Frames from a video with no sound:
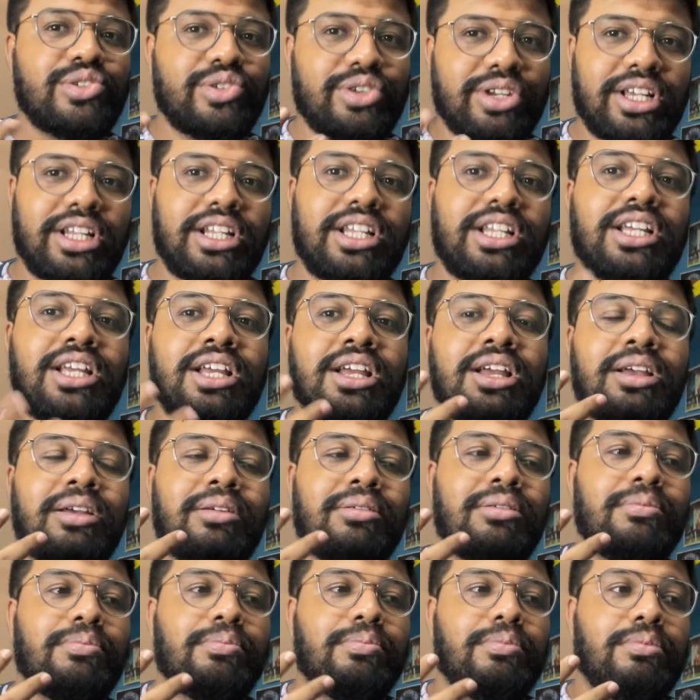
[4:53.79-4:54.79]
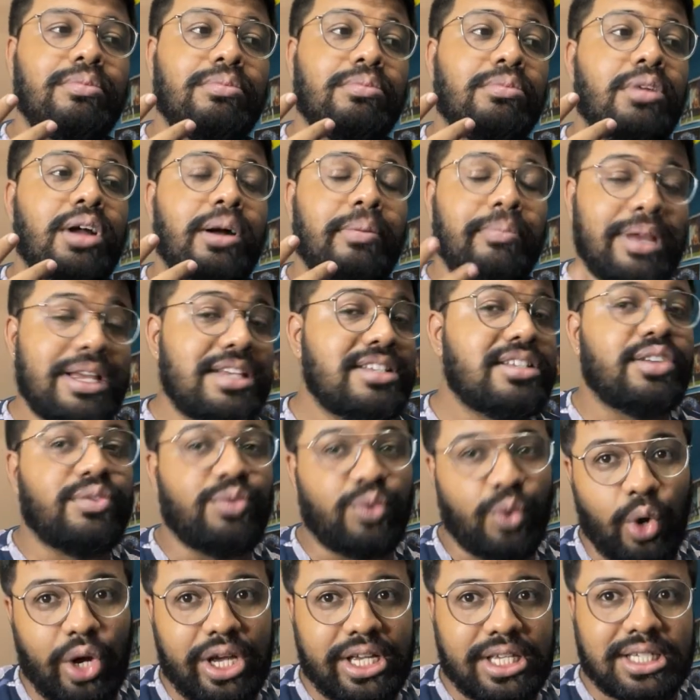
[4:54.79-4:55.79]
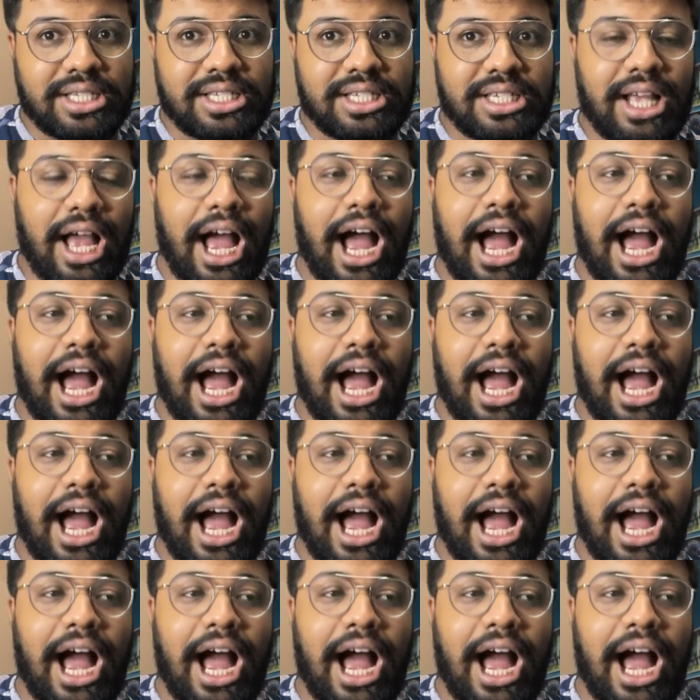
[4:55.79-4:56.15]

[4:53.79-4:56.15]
really amazing voice.